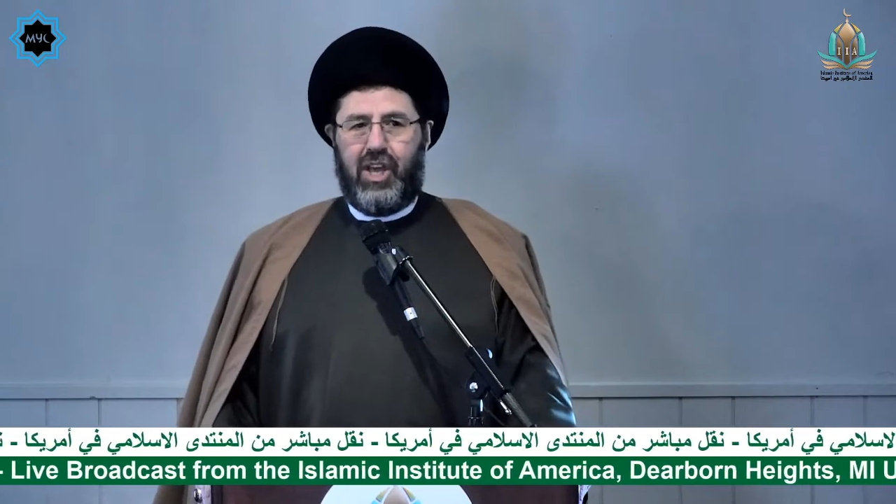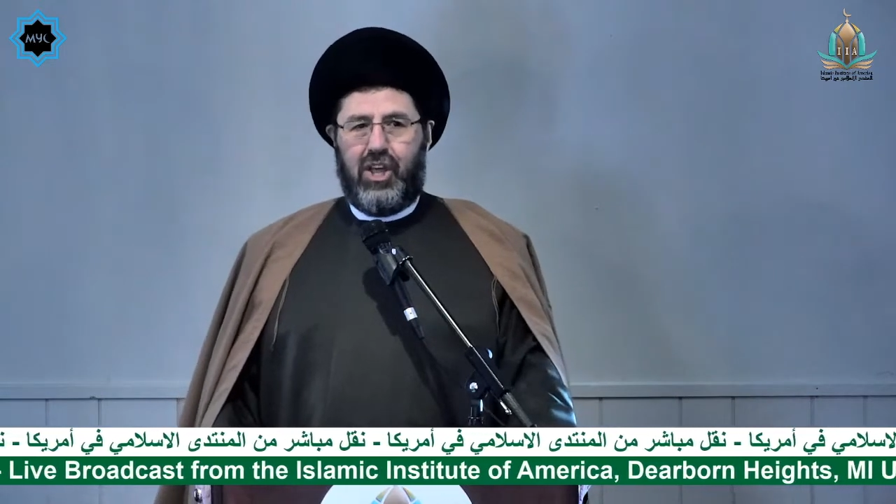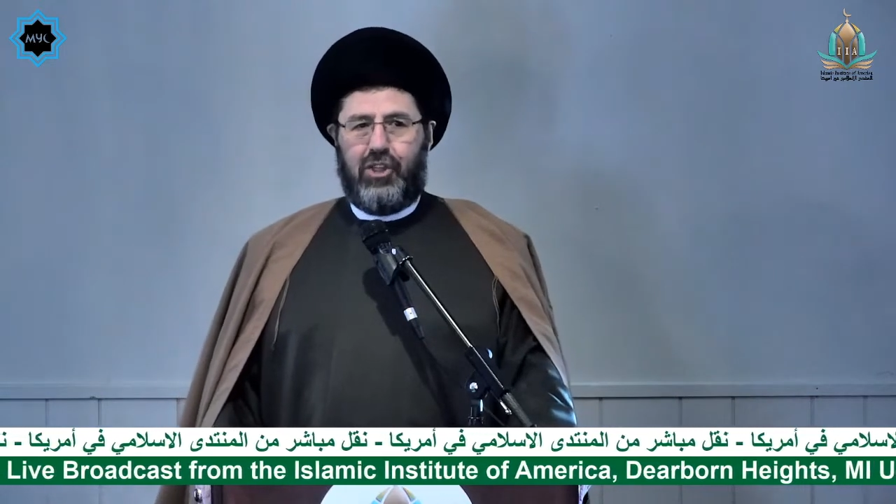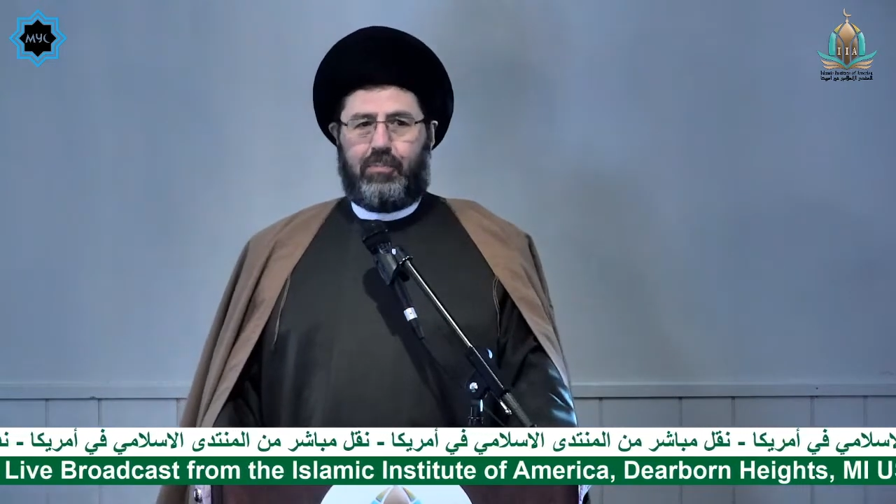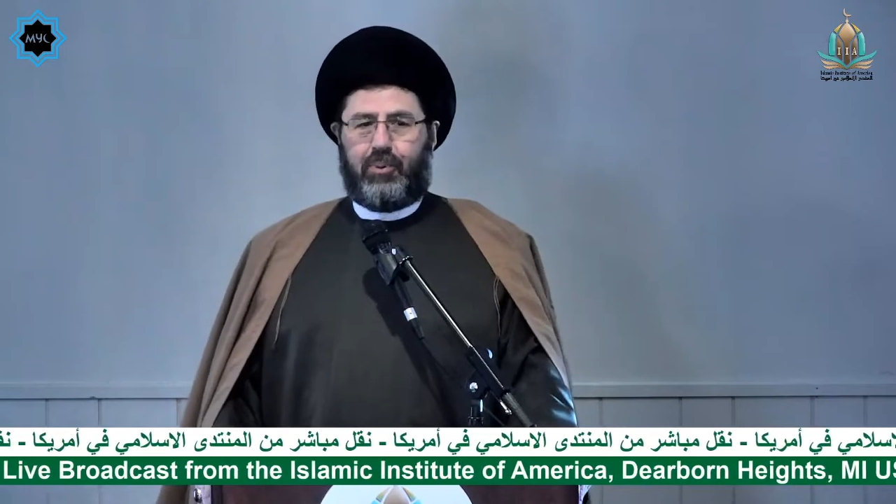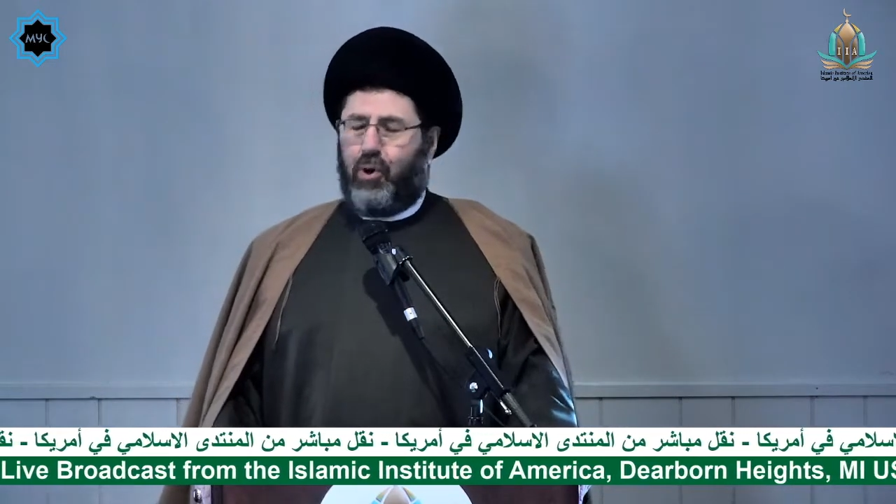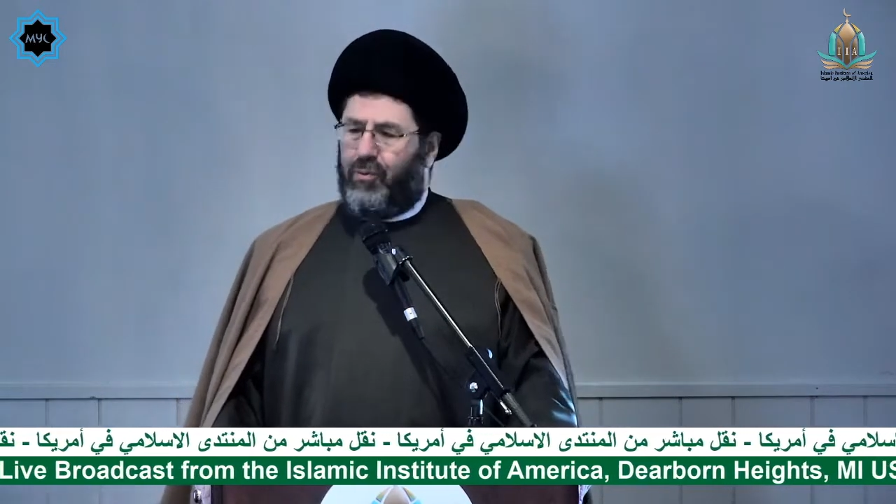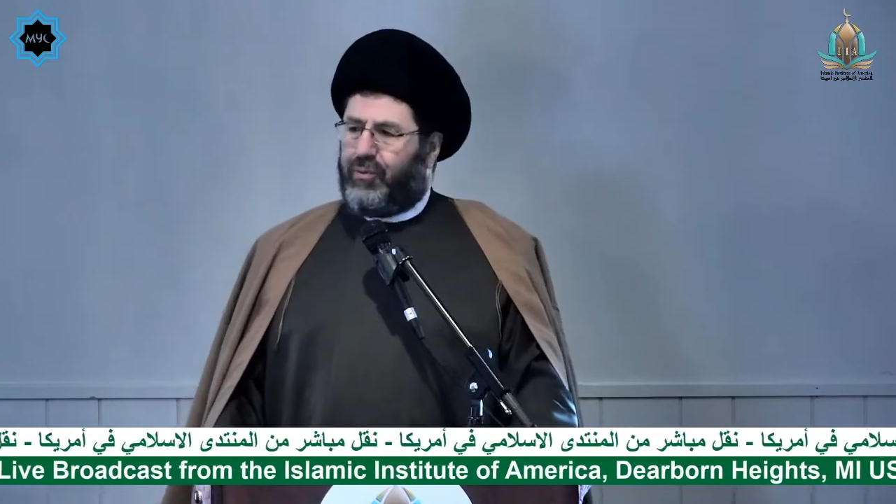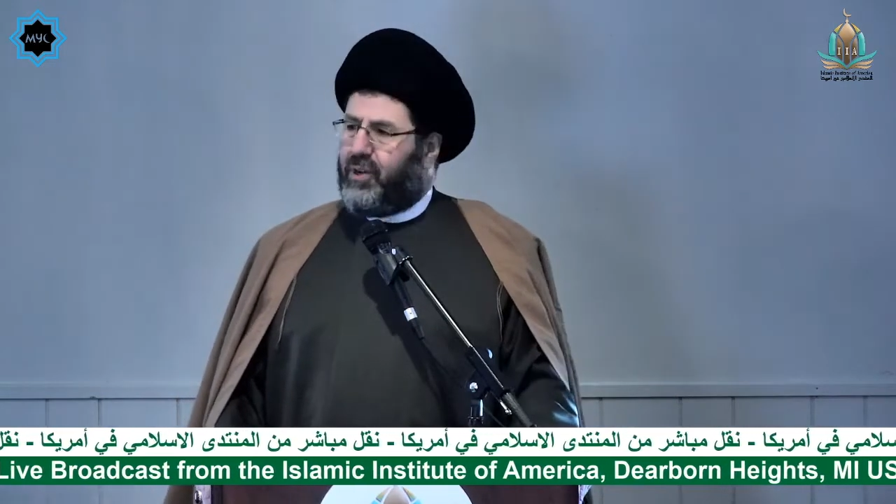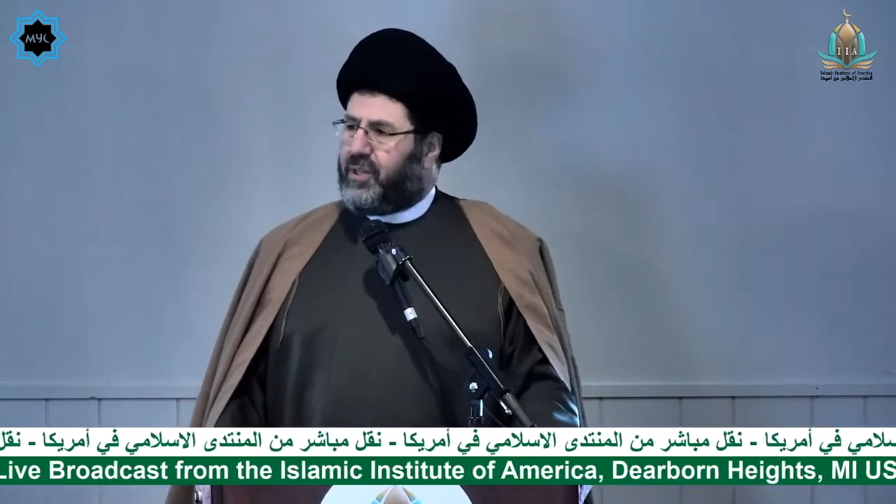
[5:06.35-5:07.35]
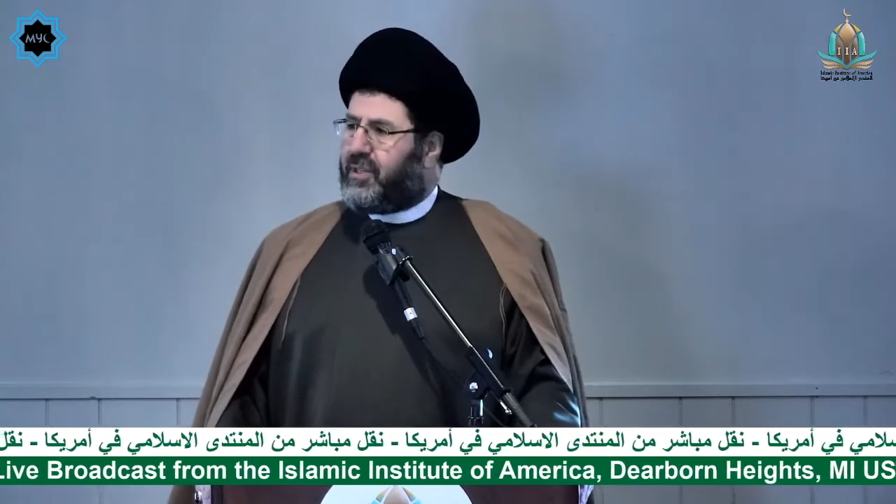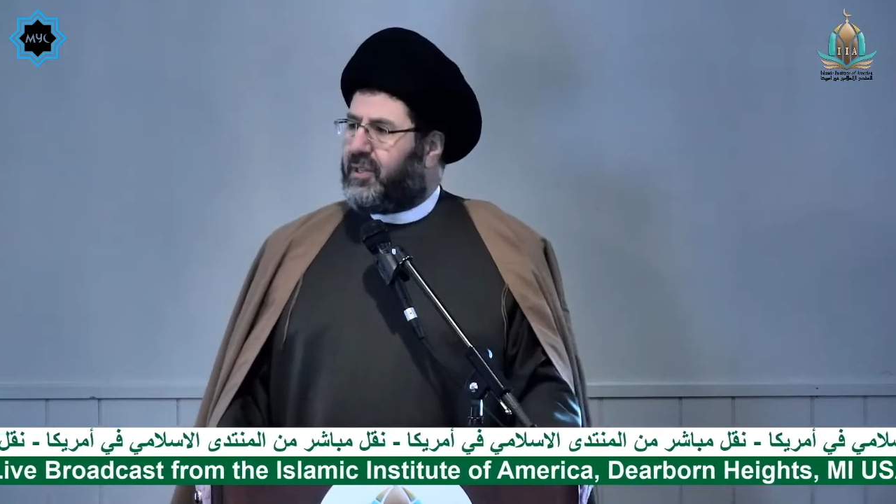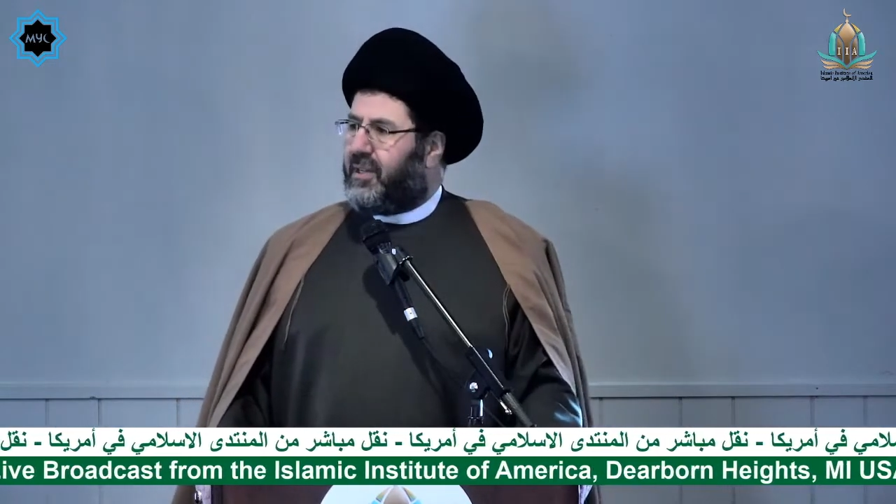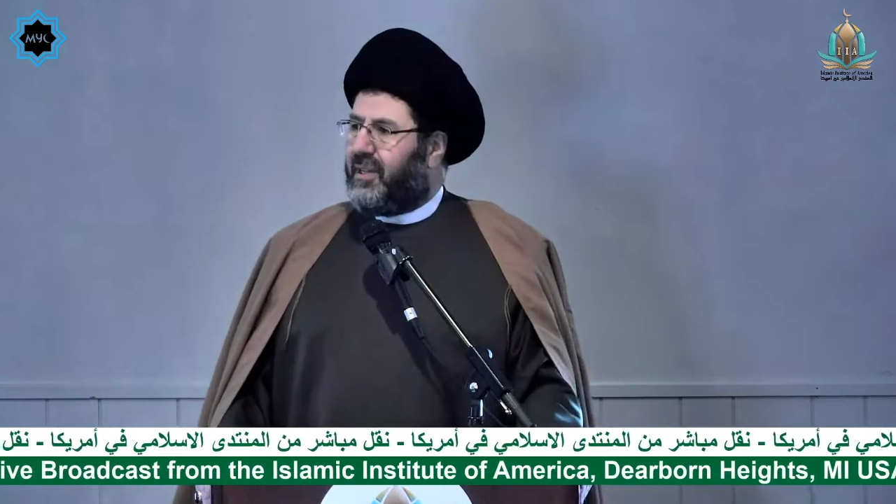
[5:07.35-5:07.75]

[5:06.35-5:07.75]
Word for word: the Prophet